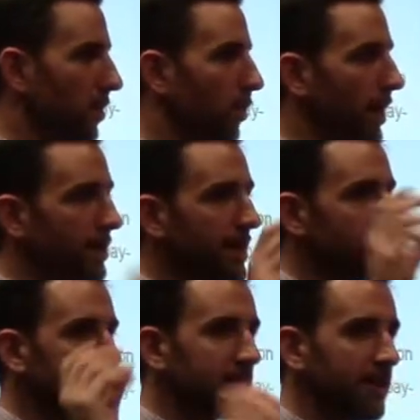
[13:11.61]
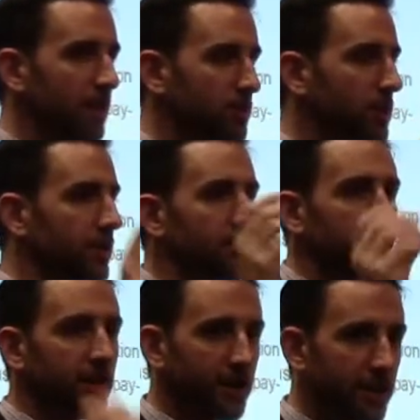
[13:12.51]
One of the exceptions
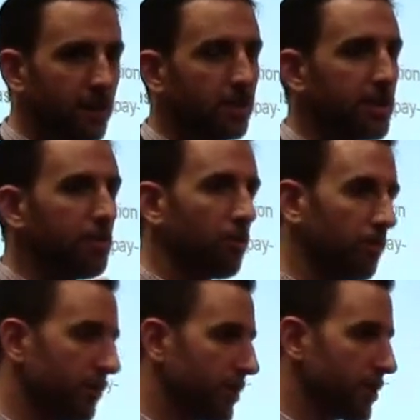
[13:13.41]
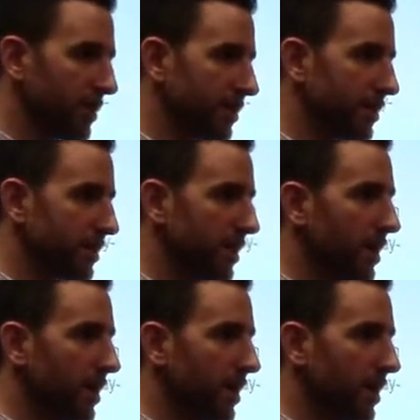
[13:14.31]
to the GILTY provision